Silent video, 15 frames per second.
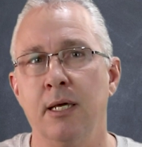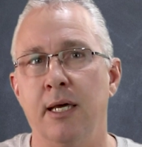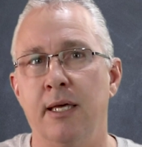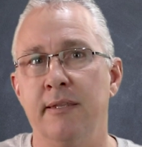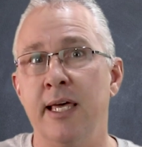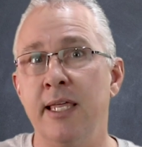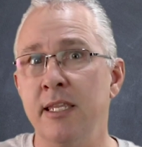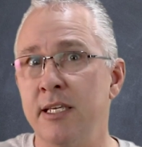
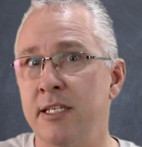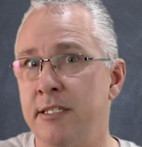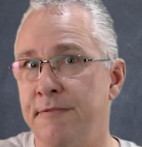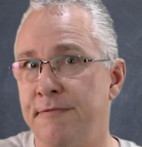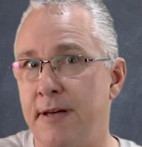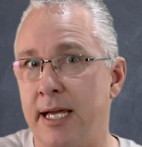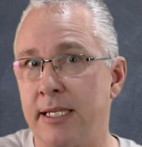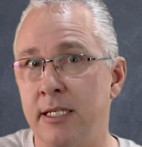And then there's the
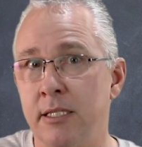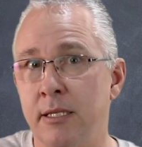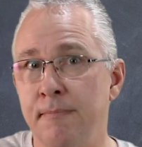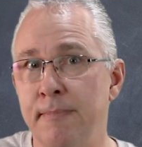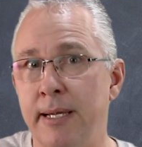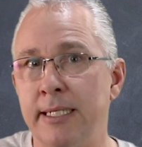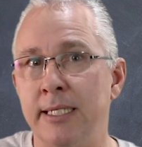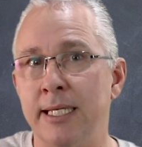fact that the
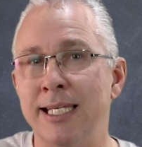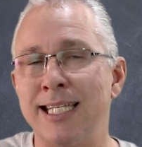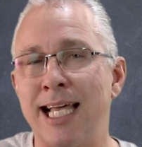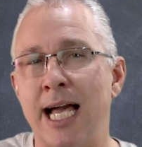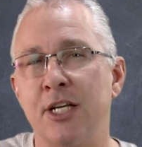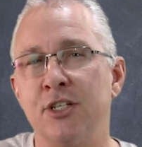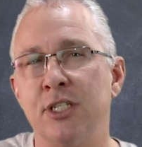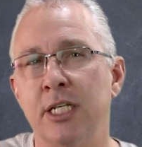meter is
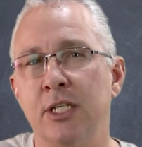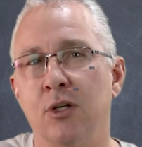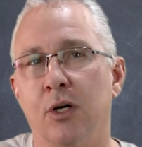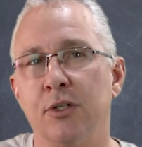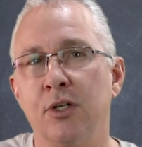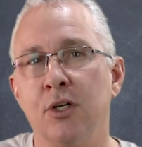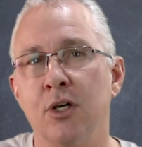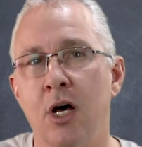actually
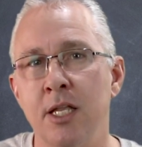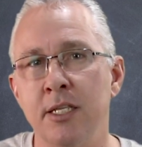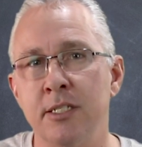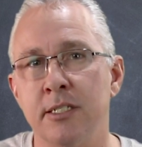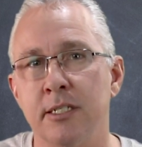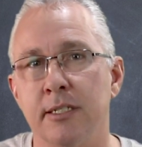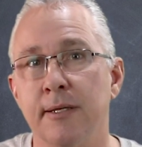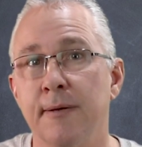not
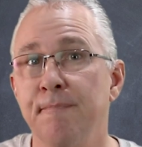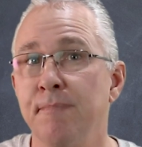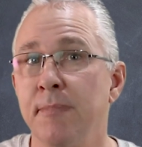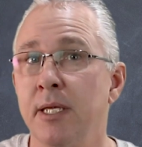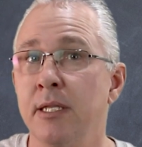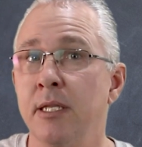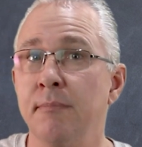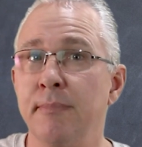constant
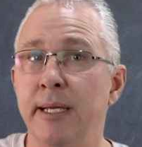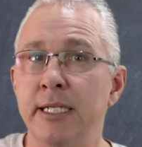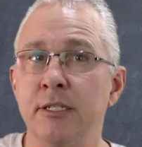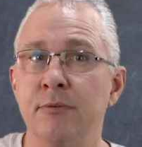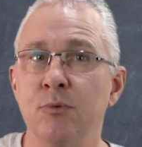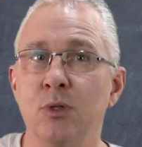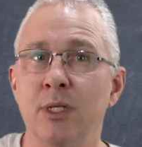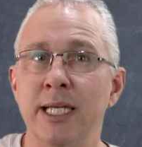the
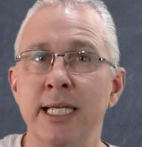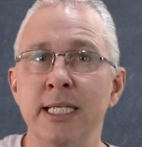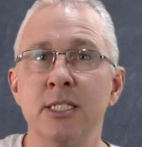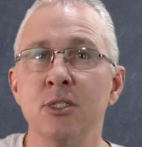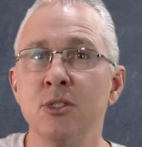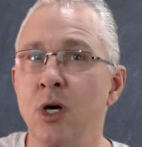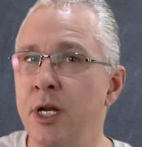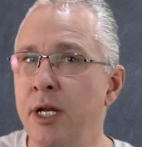meter ruler is
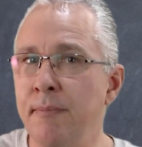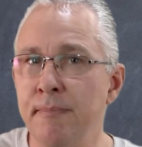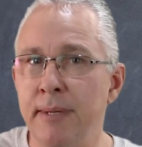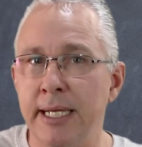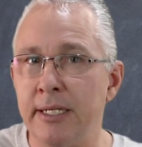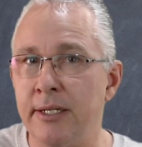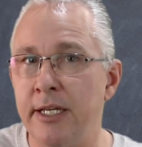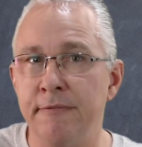not a
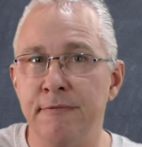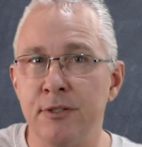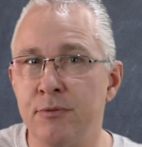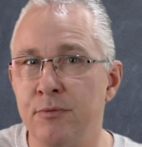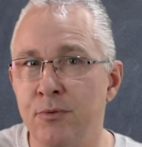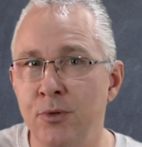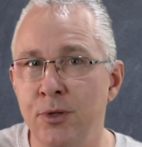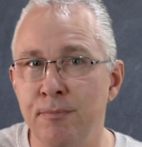meter if it's
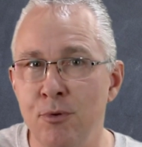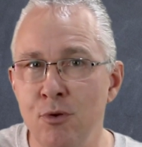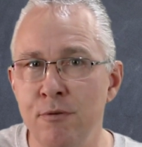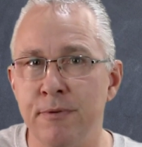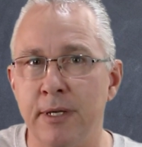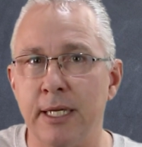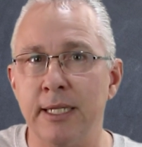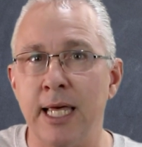
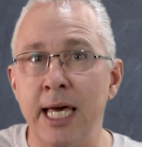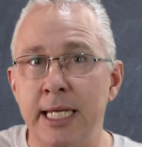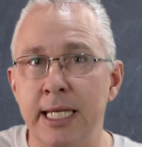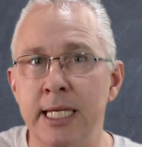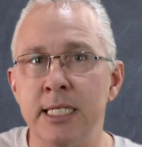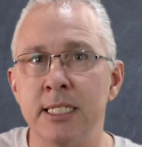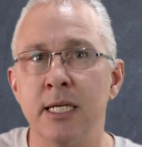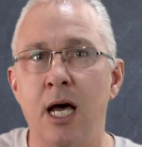moving. That
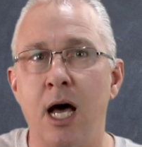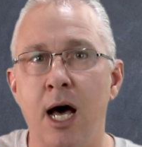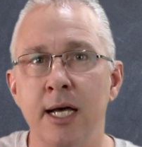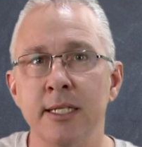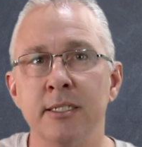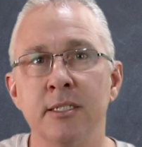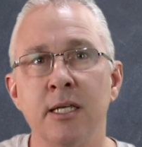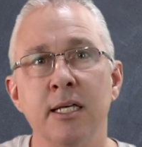is,
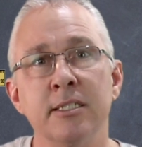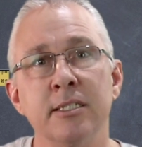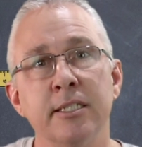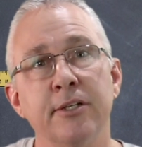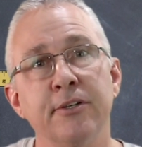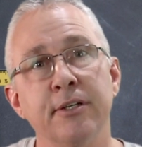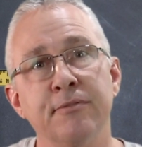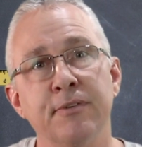Einstein's
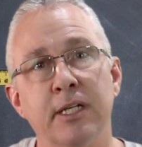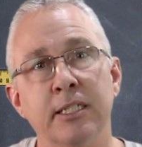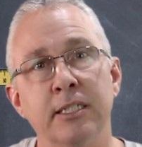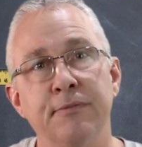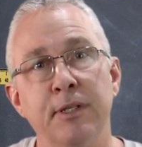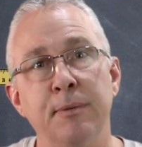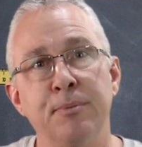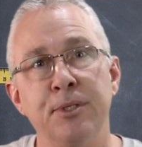theory of
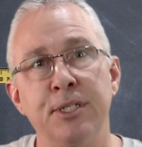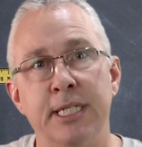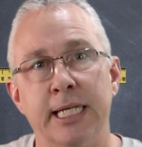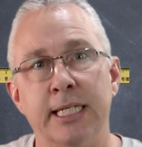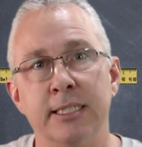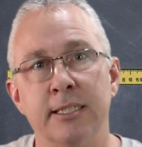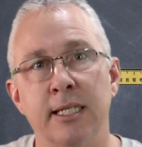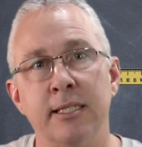relativity
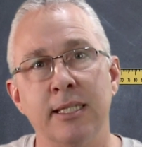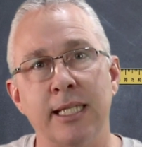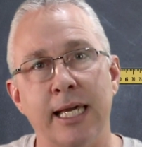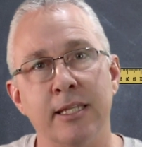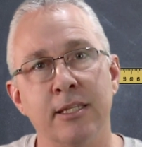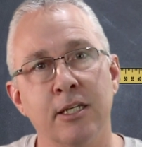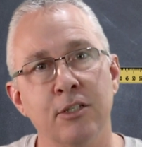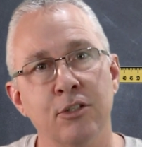predicts that
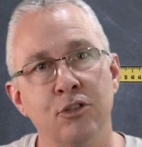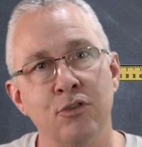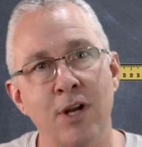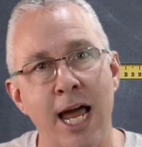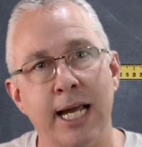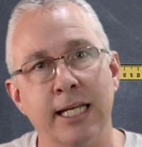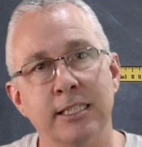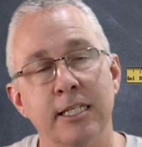length
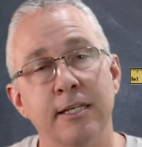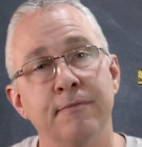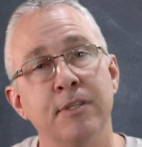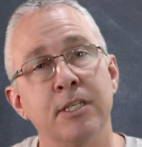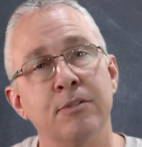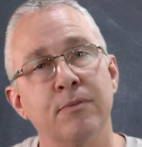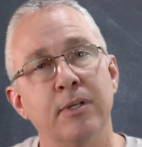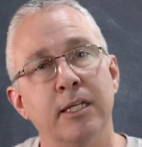contracts if
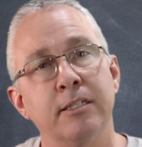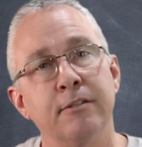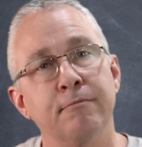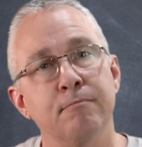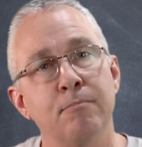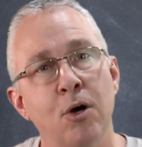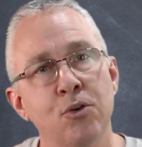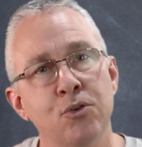there's relative
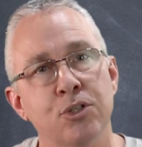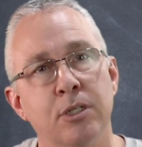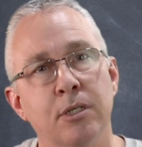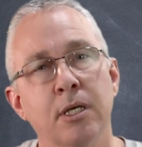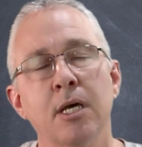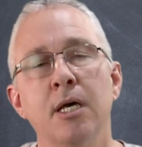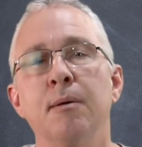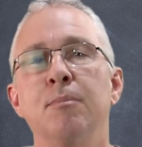
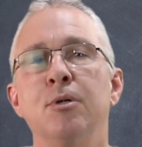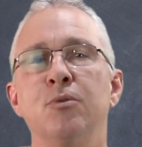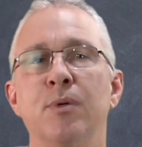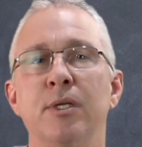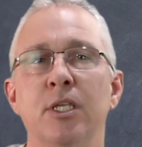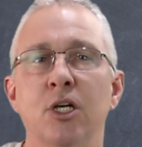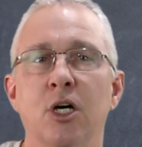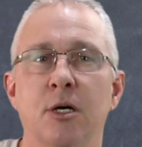motion
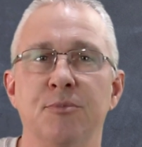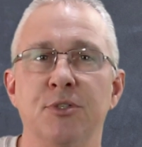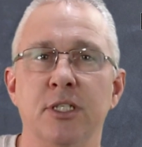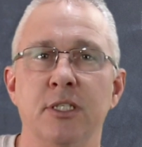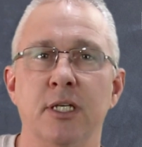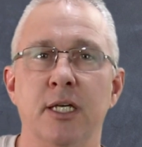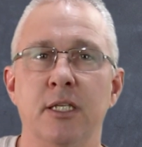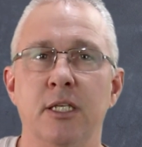between the
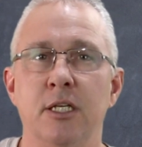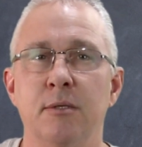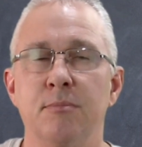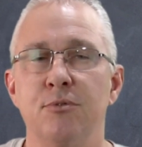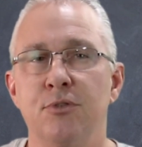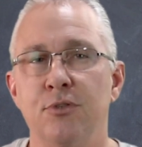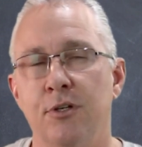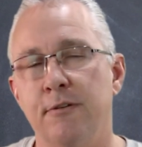object and the
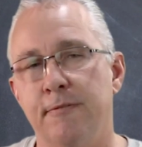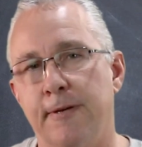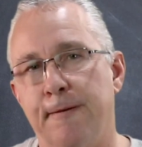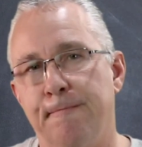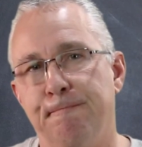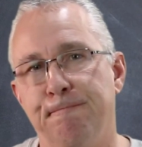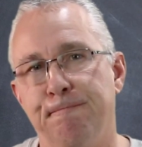observer.